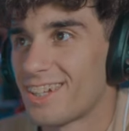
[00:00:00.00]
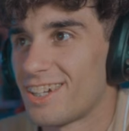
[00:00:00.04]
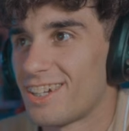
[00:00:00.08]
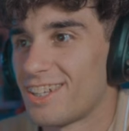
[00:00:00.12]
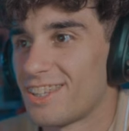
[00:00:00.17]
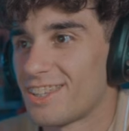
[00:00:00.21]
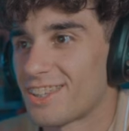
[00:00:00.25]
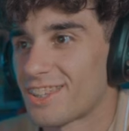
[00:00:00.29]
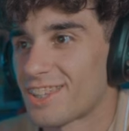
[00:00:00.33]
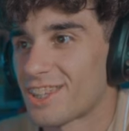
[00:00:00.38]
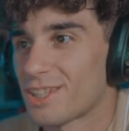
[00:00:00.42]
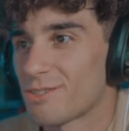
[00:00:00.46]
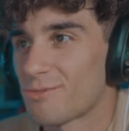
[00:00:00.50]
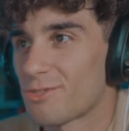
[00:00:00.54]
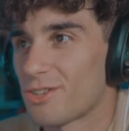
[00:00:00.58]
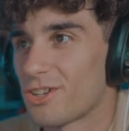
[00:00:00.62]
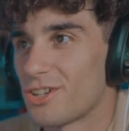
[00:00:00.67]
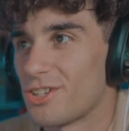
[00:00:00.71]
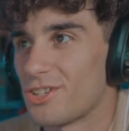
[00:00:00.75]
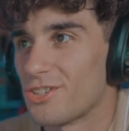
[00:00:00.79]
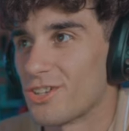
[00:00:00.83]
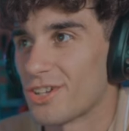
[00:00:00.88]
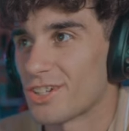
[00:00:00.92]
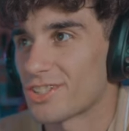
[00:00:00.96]
They probably do
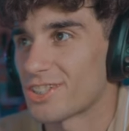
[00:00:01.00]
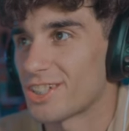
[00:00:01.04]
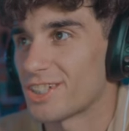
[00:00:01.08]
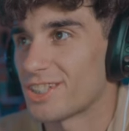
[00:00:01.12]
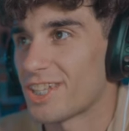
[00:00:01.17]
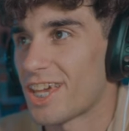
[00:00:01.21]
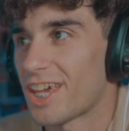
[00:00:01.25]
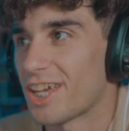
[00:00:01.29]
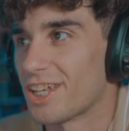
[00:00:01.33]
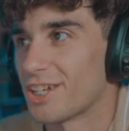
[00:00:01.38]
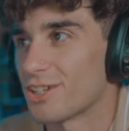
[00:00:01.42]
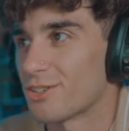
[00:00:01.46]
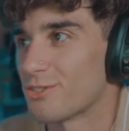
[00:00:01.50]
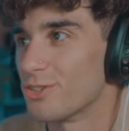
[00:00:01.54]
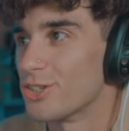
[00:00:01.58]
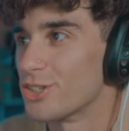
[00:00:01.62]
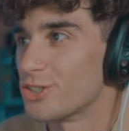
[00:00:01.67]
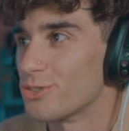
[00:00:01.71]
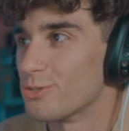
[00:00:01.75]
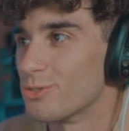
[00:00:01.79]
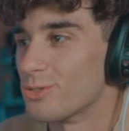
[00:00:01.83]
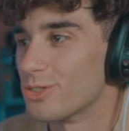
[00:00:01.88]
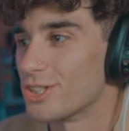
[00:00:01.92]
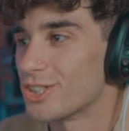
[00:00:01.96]
like satanic
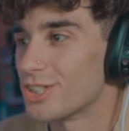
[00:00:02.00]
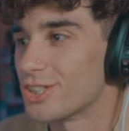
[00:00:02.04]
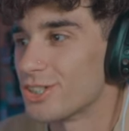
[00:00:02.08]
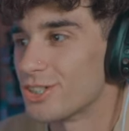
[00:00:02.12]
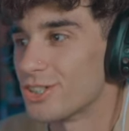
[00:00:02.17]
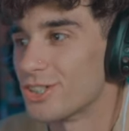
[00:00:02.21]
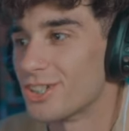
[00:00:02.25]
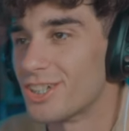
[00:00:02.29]
rituals here.